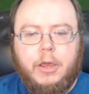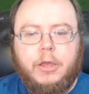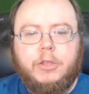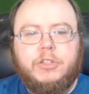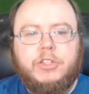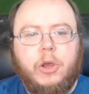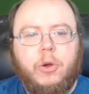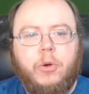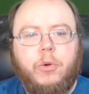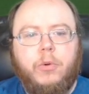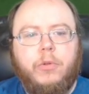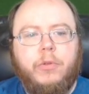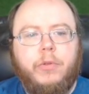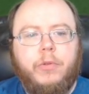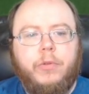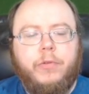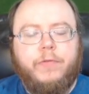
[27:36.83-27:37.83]
So
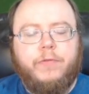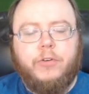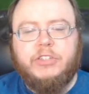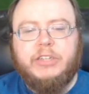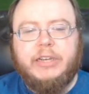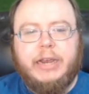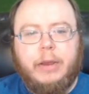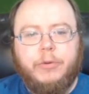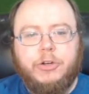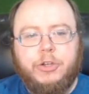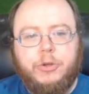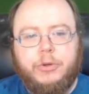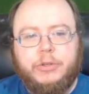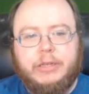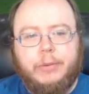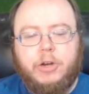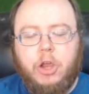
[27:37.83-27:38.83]
first thing I would do
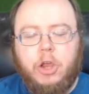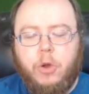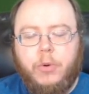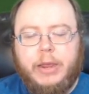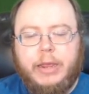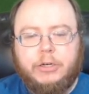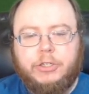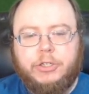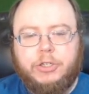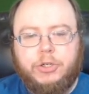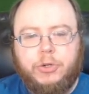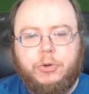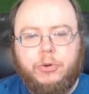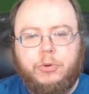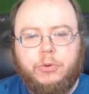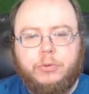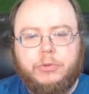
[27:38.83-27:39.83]
is I would go
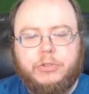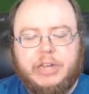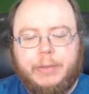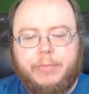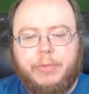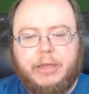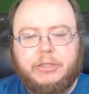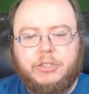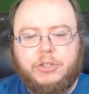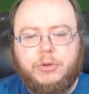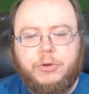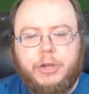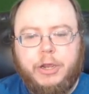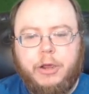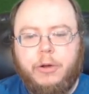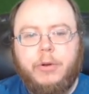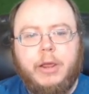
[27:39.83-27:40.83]
into Stoplight
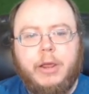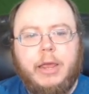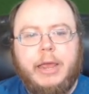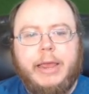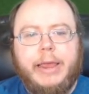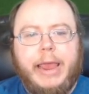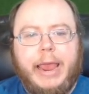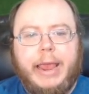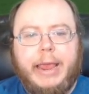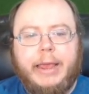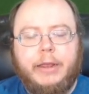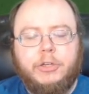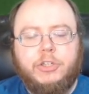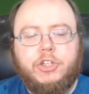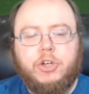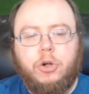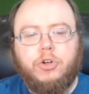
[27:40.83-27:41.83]
Studio
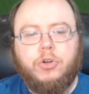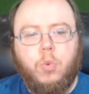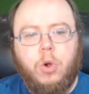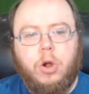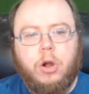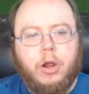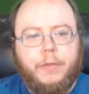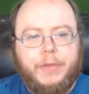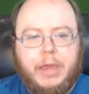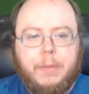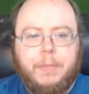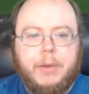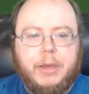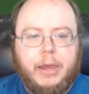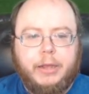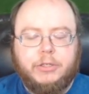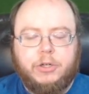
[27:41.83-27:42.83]
and start to work on the
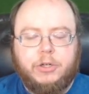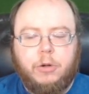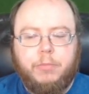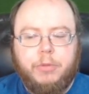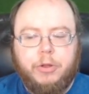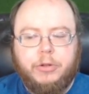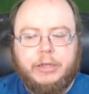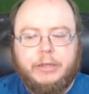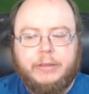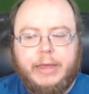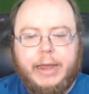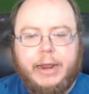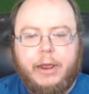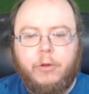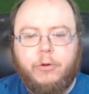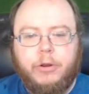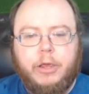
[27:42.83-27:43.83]
API and start building that
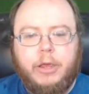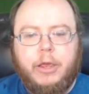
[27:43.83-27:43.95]
out.